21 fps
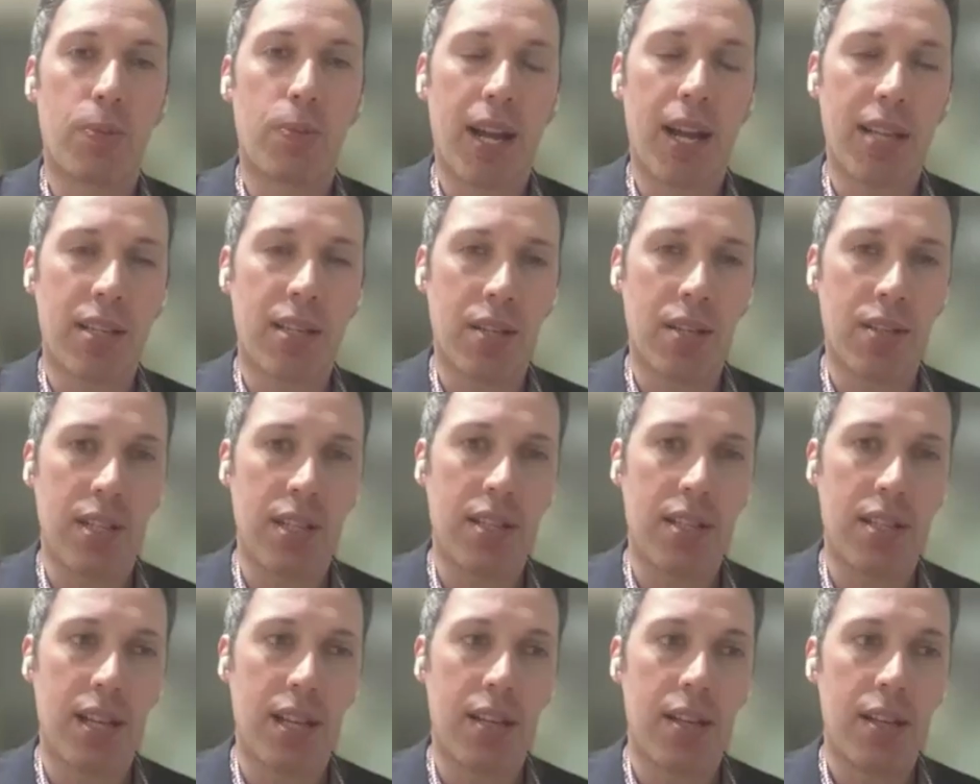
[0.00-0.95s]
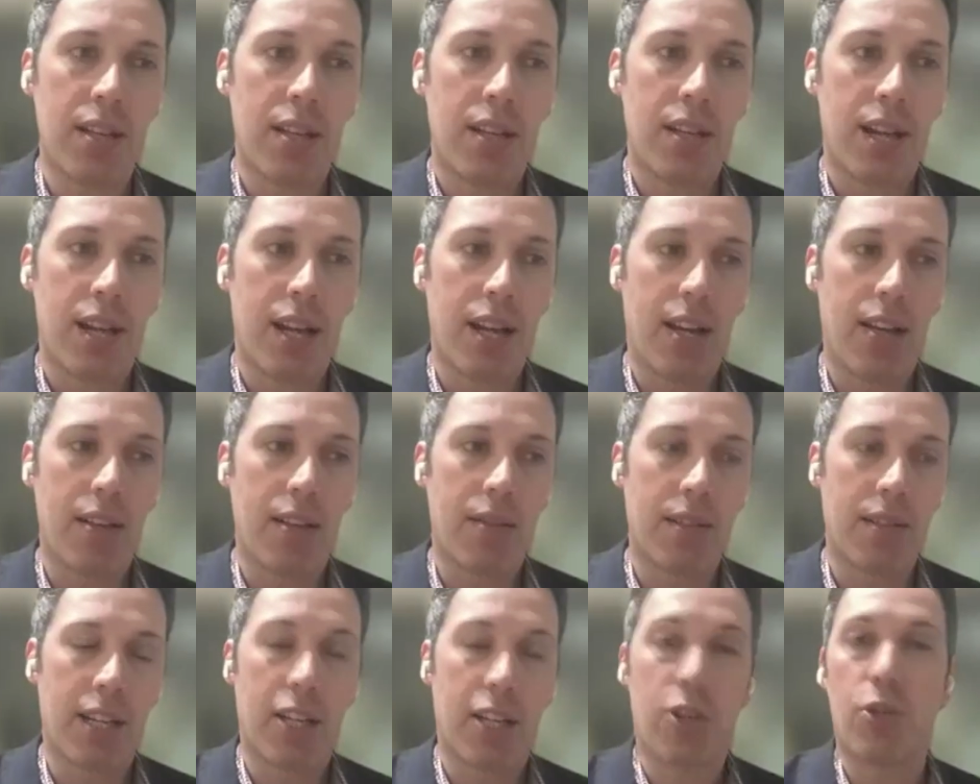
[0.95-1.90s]
processes that uh,
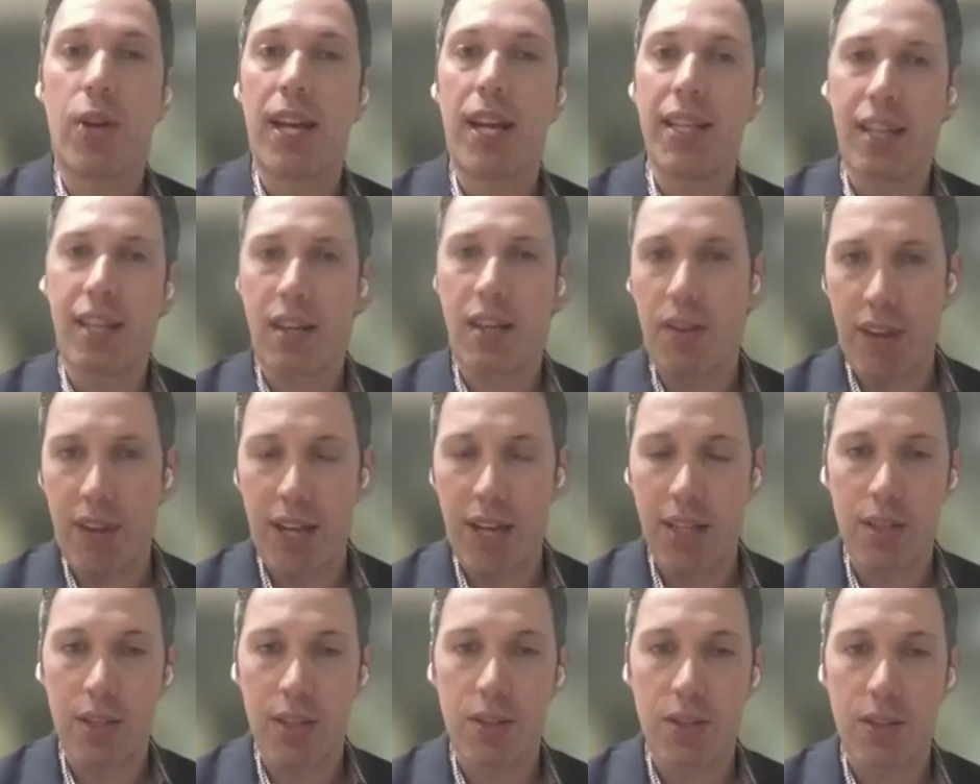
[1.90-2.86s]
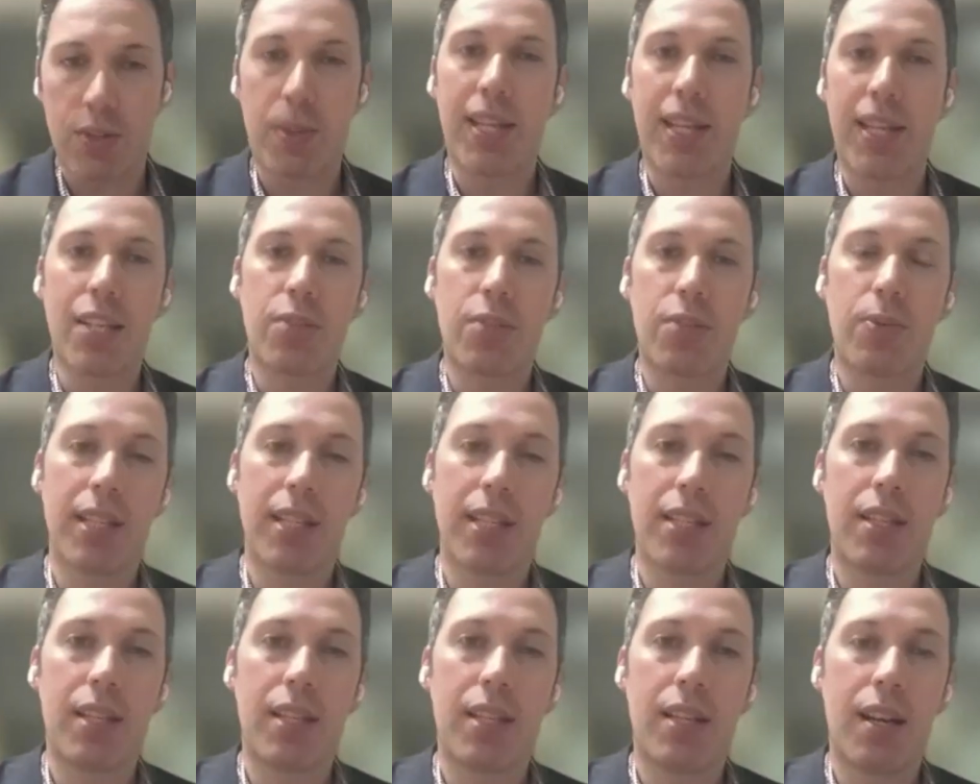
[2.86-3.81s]
that create that advantage. But that's really
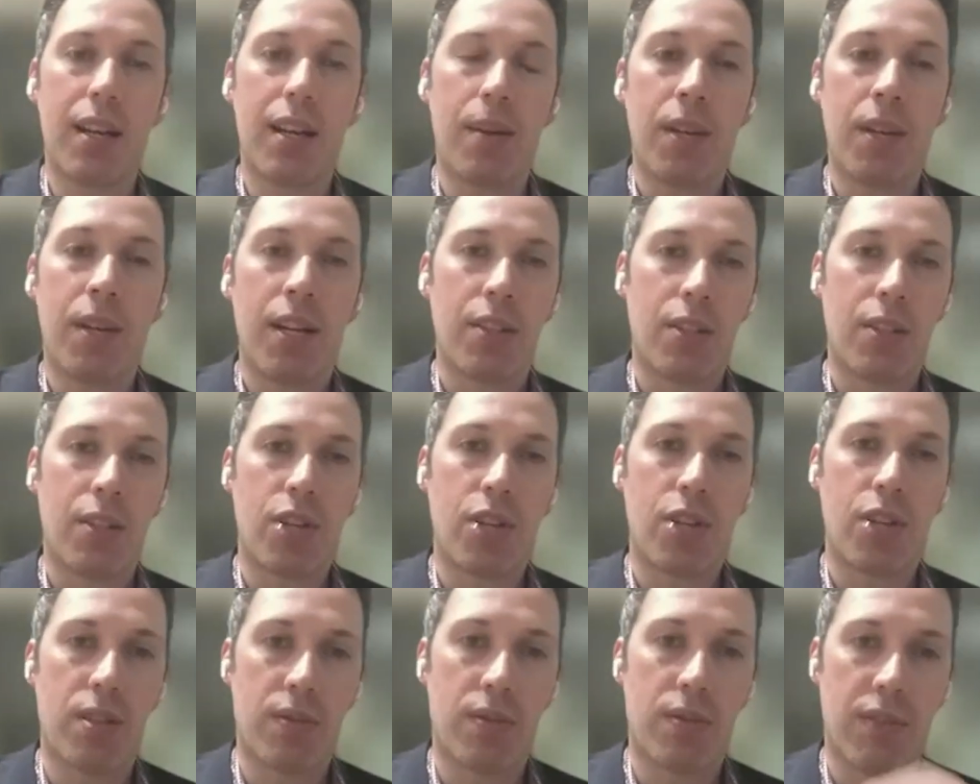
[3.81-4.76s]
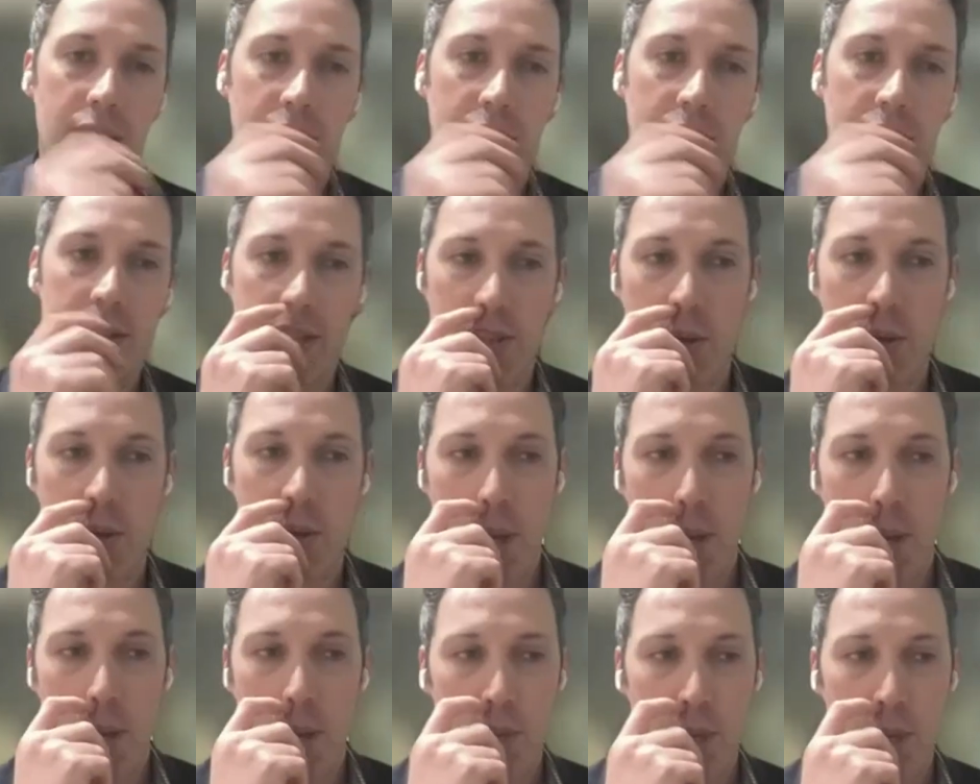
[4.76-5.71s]
the um, the gist of it. And so
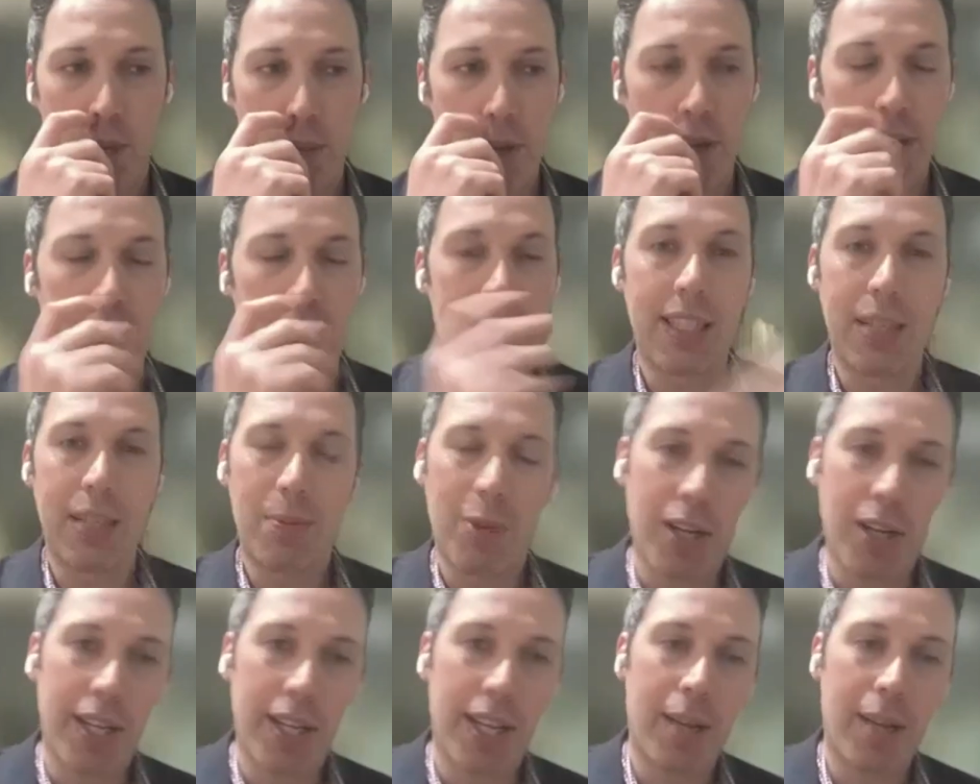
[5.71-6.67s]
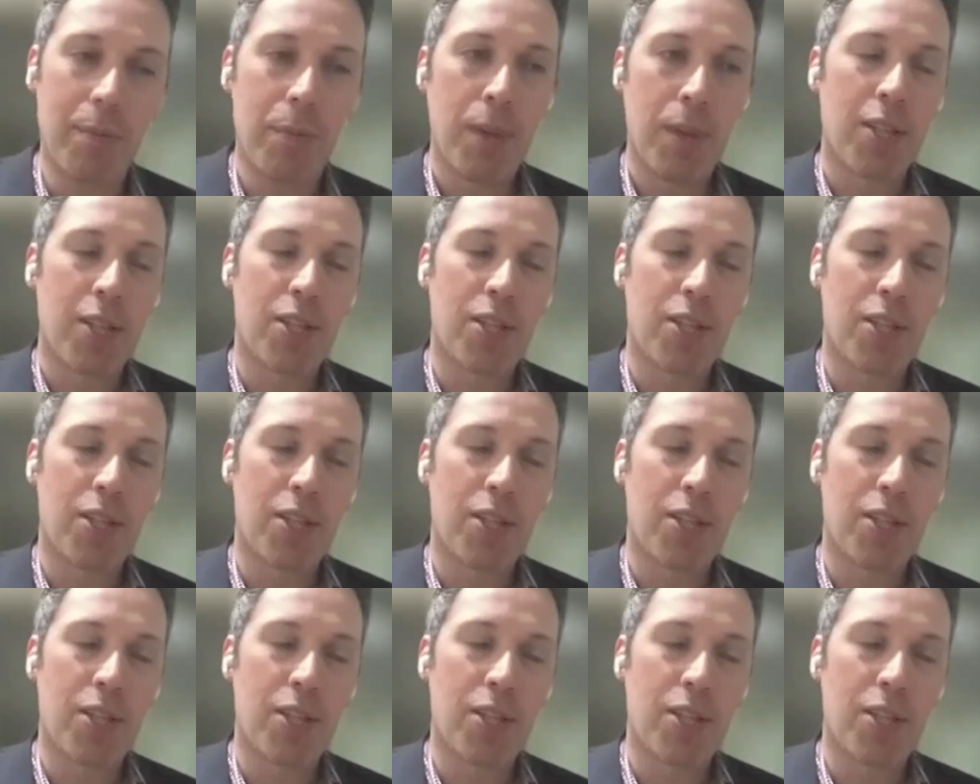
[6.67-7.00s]
pre-bunking, debunking.